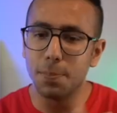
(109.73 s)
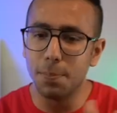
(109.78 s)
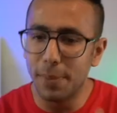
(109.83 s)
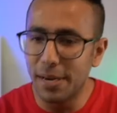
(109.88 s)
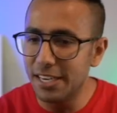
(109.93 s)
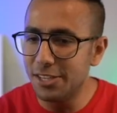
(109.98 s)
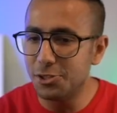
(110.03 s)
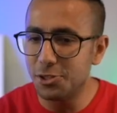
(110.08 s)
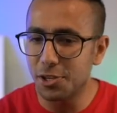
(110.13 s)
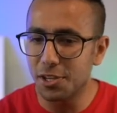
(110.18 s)

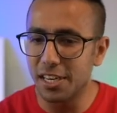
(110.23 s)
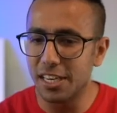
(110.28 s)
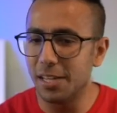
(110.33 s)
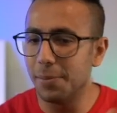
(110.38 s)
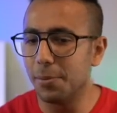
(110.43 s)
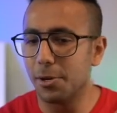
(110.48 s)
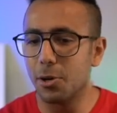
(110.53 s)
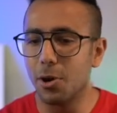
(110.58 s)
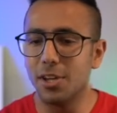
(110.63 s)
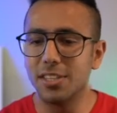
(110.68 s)

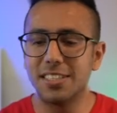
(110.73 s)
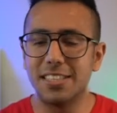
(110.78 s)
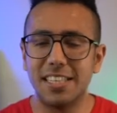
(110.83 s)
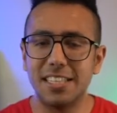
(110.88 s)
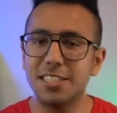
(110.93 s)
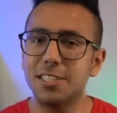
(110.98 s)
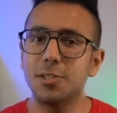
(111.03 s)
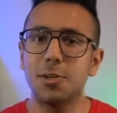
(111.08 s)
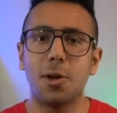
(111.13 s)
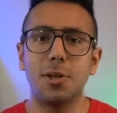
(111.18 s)
Midjourney because
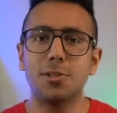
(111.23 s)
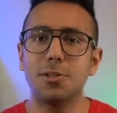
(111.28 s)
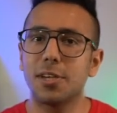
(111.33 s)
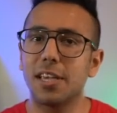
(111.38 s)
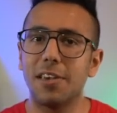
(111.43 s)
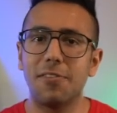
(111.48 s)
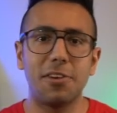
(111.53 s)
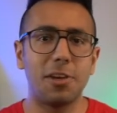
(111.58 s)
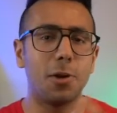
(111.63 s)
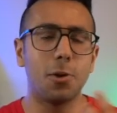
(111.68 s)
this is also
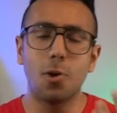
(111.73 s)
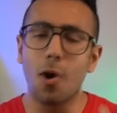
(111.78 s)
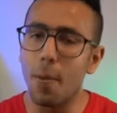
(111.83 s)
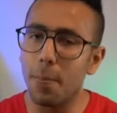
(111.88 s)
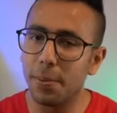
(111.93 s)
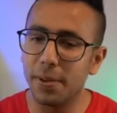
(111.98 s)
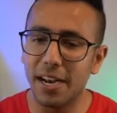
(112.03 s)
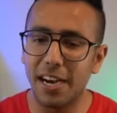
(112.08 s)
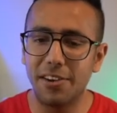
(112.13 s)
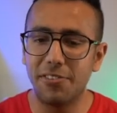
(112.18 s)
giving you
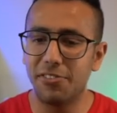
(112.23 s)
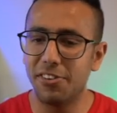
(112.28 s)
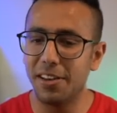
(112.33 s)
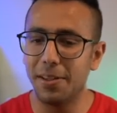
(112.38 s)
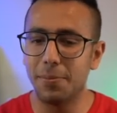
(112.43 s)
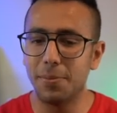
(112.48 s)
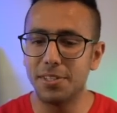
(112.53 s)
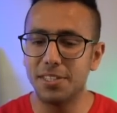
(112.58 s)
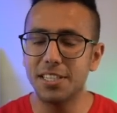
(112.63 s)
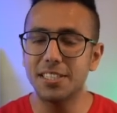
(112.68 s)
copyright free
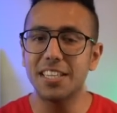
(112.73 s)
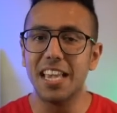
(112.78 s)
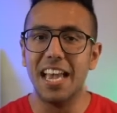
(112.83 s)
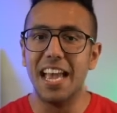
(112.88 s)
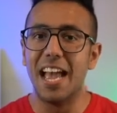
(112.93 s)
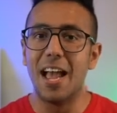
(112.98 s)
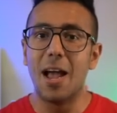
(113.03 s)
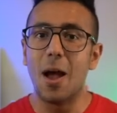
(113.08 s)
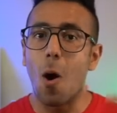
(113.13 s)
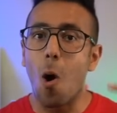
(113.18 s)
images
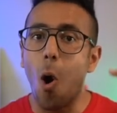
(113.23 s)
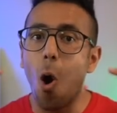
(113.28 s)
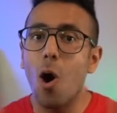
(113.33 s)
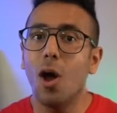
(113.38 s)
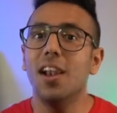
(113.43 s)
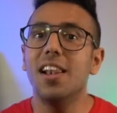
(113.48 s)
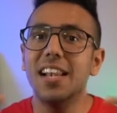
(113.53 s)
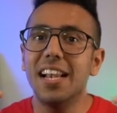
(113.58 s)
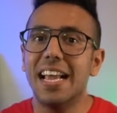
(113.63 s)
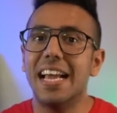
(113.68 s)

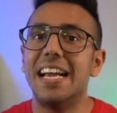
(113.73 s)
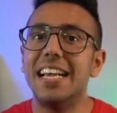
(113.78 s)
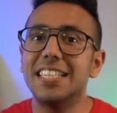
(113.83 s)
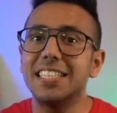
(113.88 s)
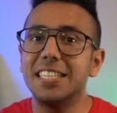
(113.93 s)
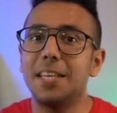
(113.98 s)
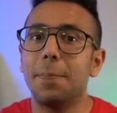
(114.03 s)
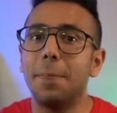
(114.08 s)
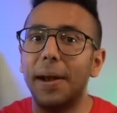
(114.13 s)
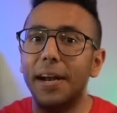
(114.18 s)
all
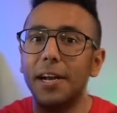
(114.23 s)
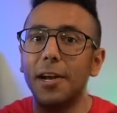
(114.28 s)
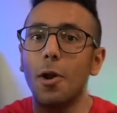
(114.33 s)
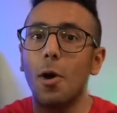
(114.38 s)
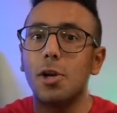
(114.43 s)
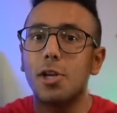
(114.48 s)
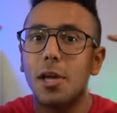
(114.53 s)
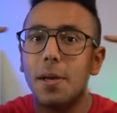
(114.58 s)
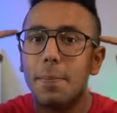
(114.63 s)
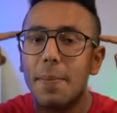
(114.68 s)
is dependent
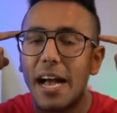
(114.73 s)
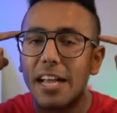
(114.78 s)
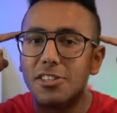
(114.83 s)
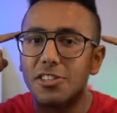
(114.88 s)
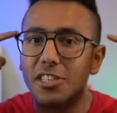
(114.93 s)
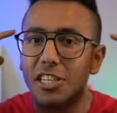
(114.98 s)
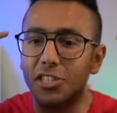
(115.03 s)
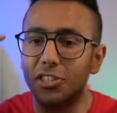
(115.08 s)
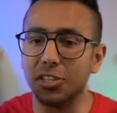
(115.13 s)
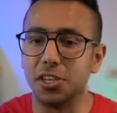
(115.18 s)
on your
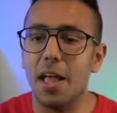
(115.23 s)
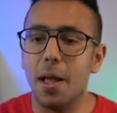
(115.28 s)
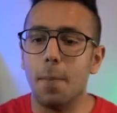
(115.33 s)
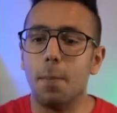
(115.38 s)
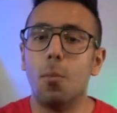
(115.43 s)
imagination.